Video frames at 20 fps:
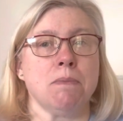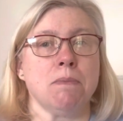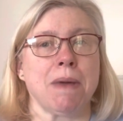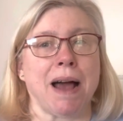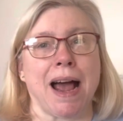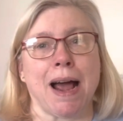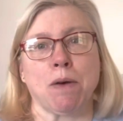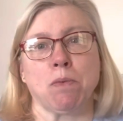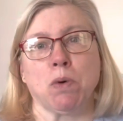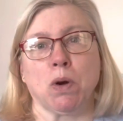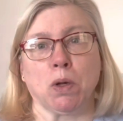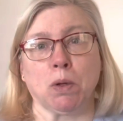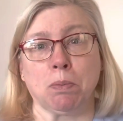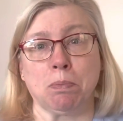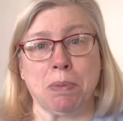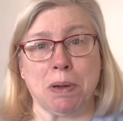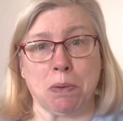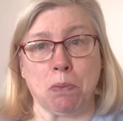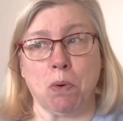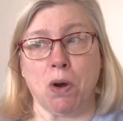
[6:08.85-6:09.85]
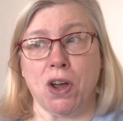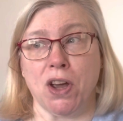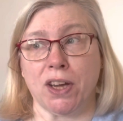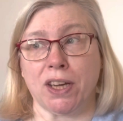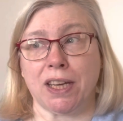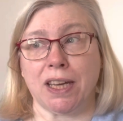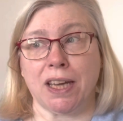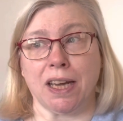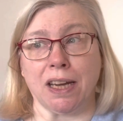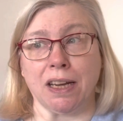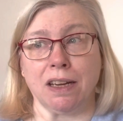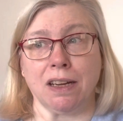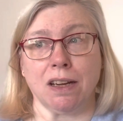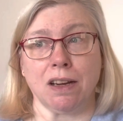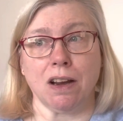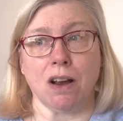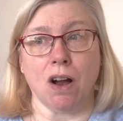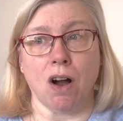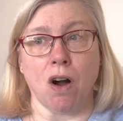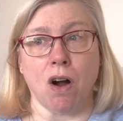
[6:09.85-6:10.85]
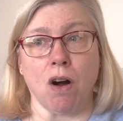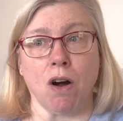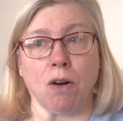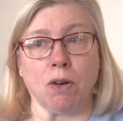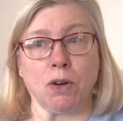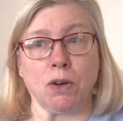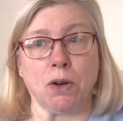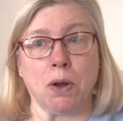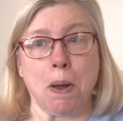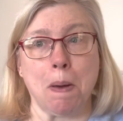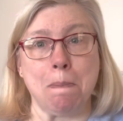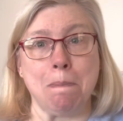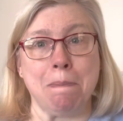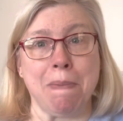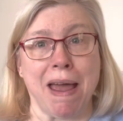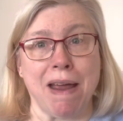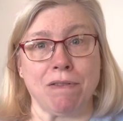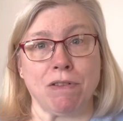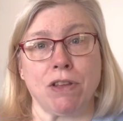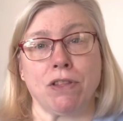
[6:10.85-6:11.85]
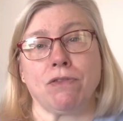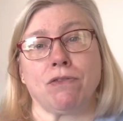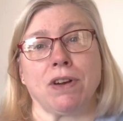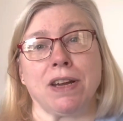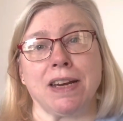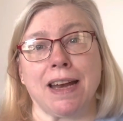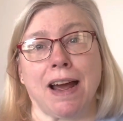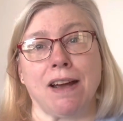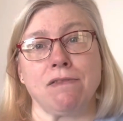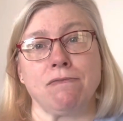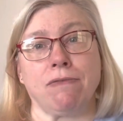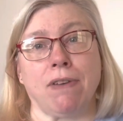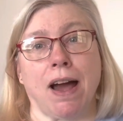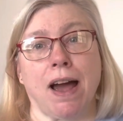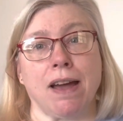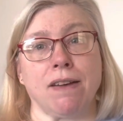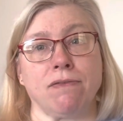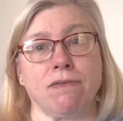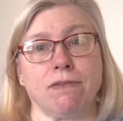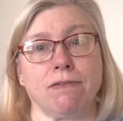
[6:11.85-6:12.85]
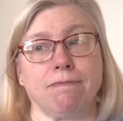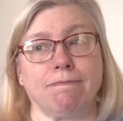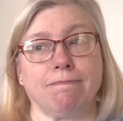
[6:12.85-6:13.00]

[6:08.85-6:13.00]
I will be working on Mary 395,